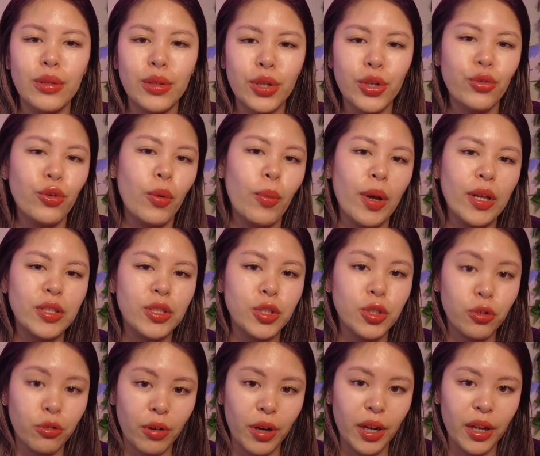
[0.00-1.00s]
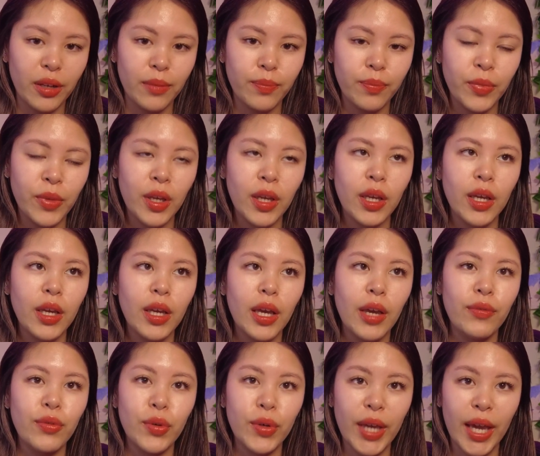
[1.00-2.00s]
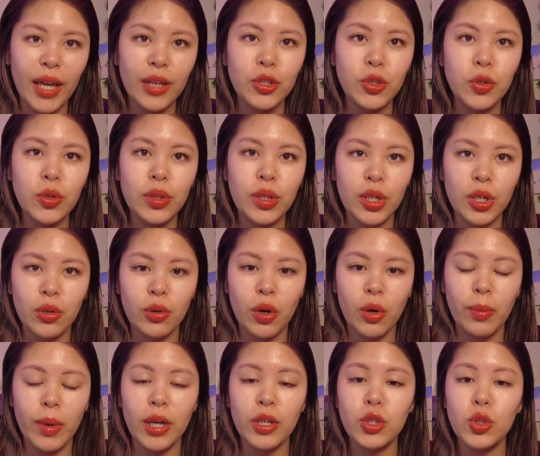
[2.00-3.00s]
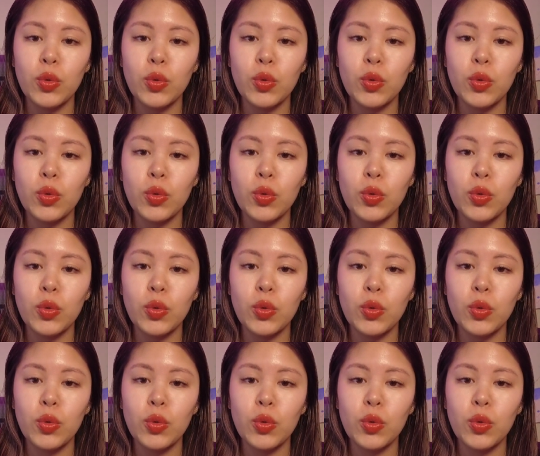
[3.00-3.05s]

litter robot's great. If you can't do a litter robot,